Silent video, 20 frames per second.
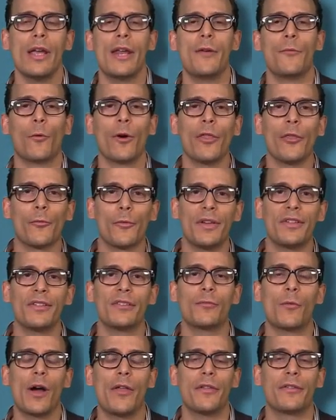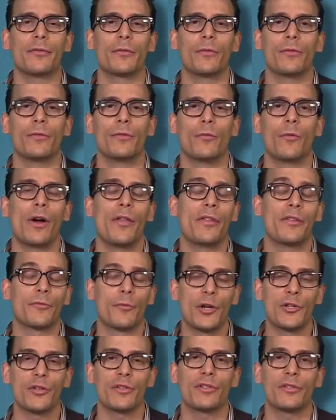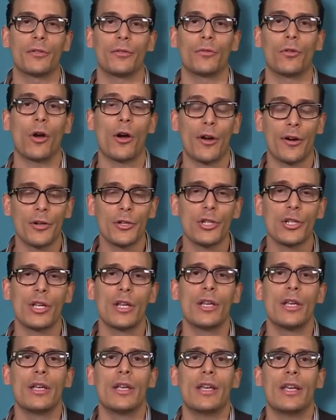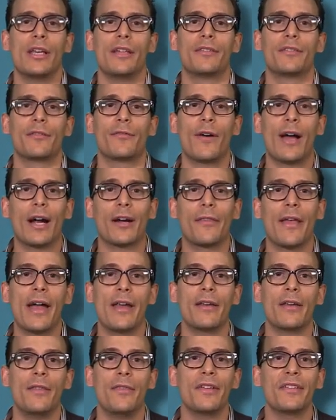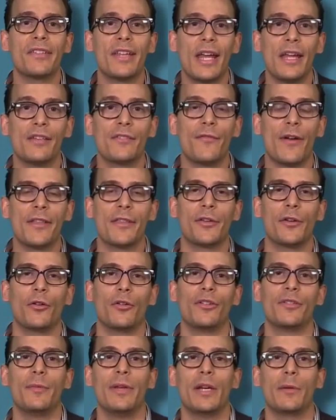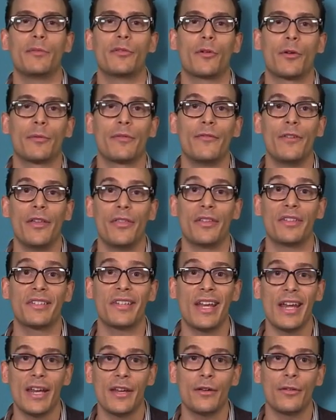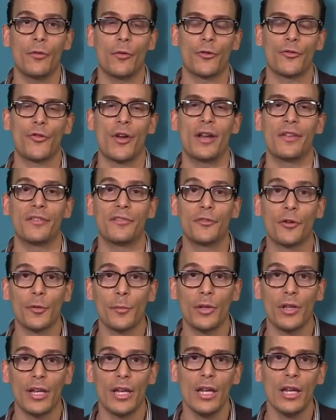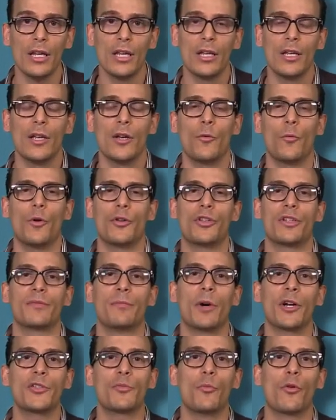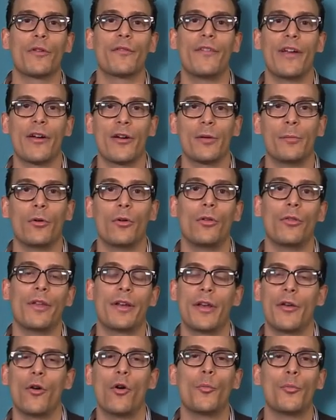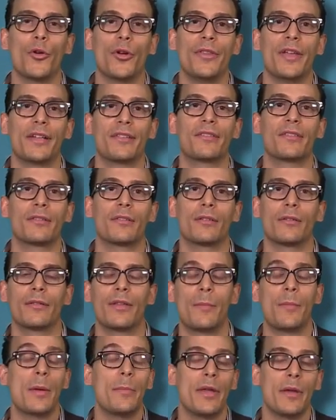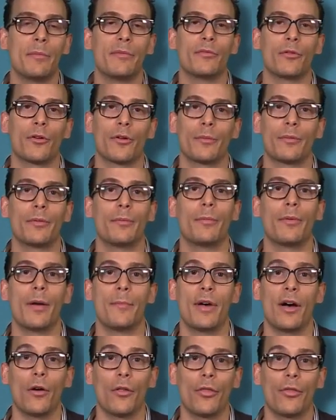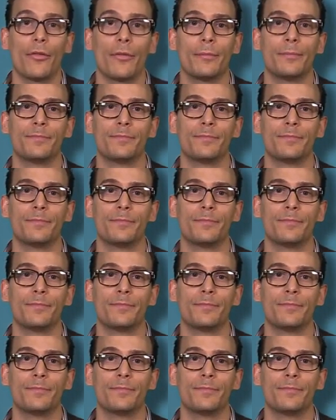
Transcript: And one of the reasons why this range is so large is the fact that in this case fentanyl is being absorbed via the skin or transdermally, which is much more variable than an opioid that may be absorbed by mouth.